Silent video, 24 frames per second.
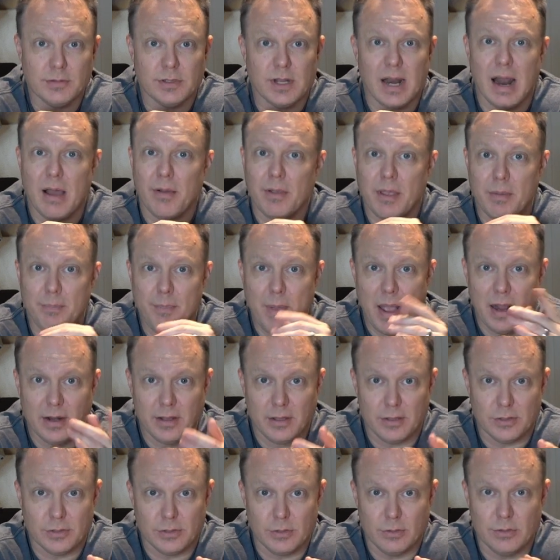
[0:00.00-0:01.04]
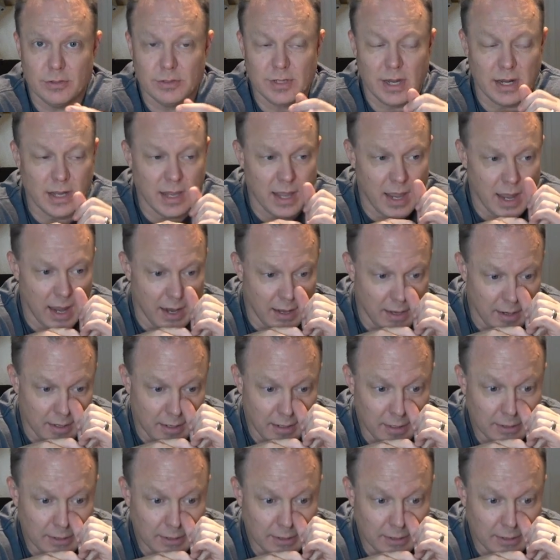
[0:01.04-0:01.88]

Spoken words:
and I'll get back to you as soon as I can.